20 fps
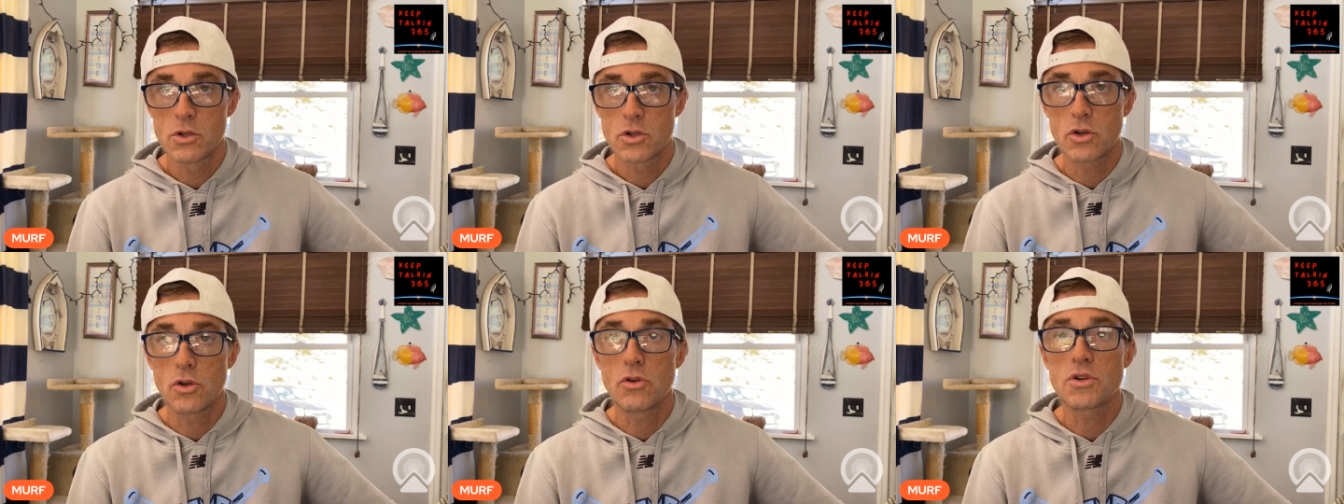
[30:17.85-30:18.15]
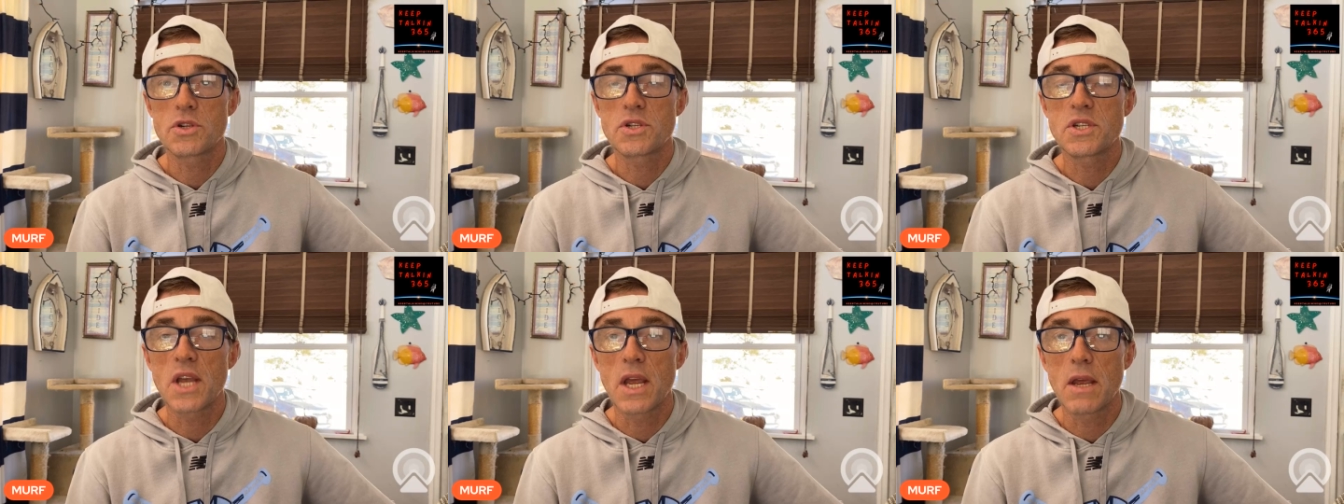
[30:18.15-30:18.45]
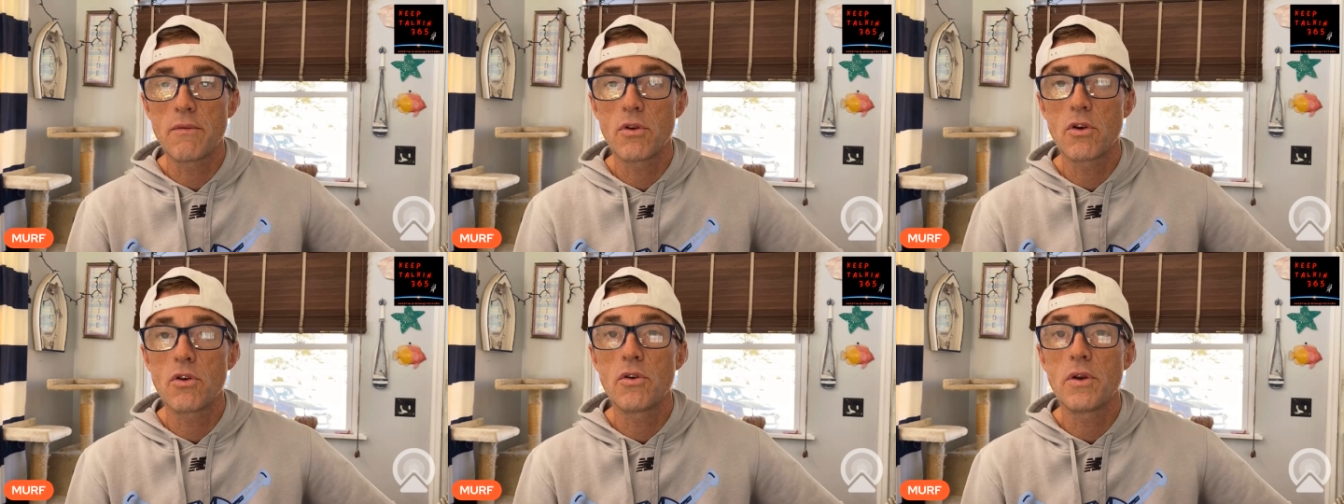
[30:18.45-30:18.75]
So your
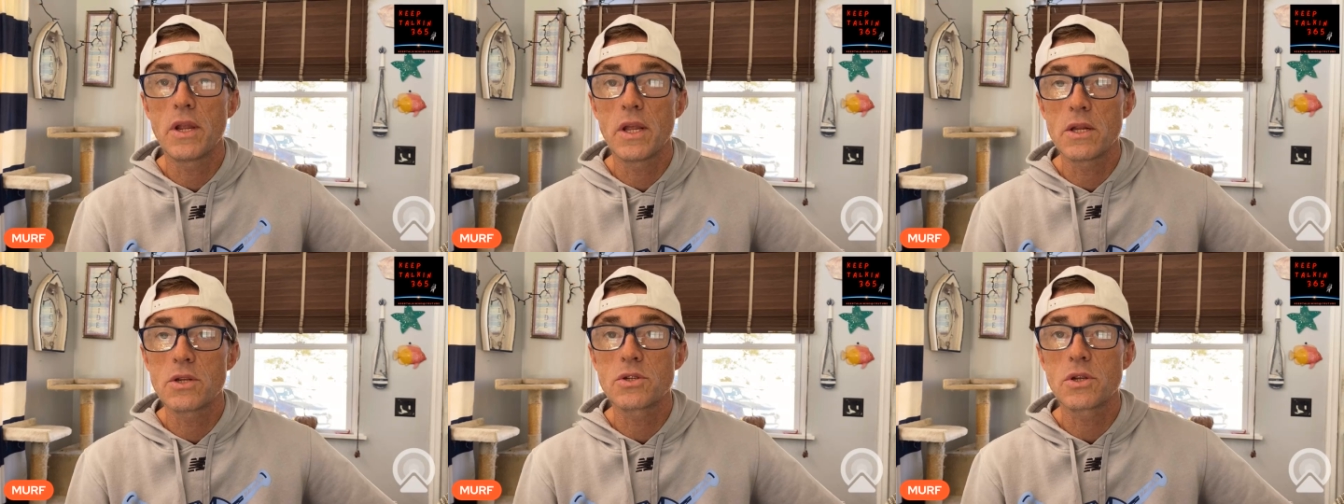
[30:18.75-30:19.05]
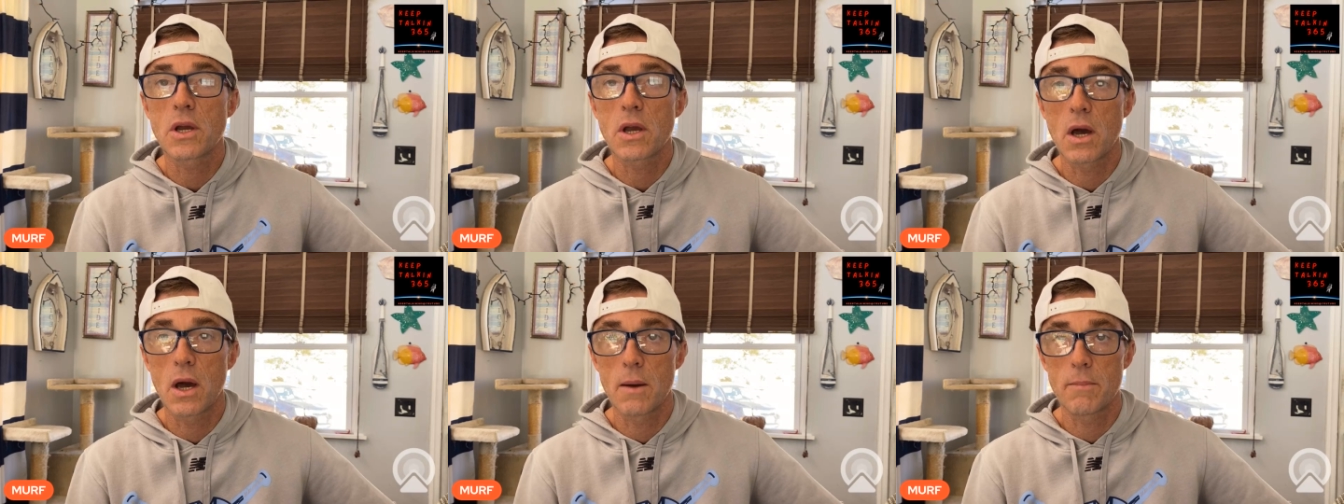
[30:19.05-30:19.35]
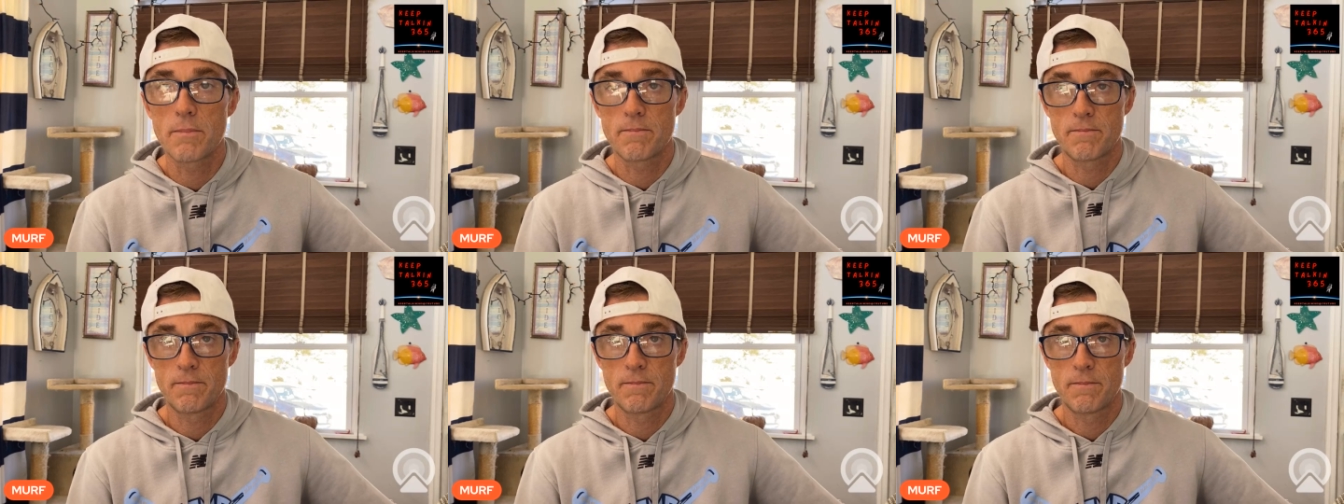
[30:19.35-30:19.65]
savior needs to
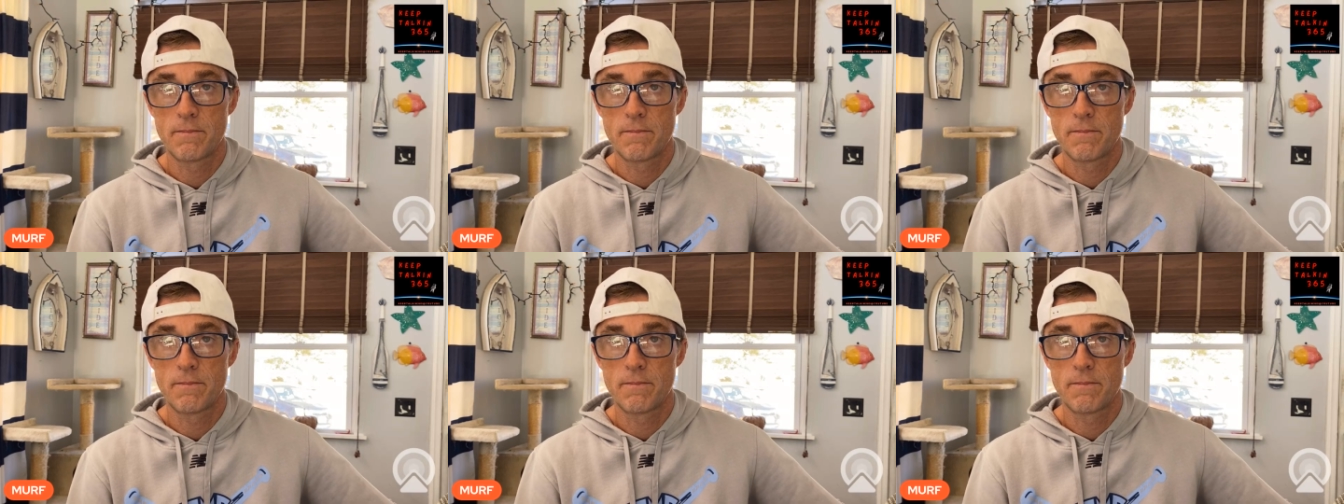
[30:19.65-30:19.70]
come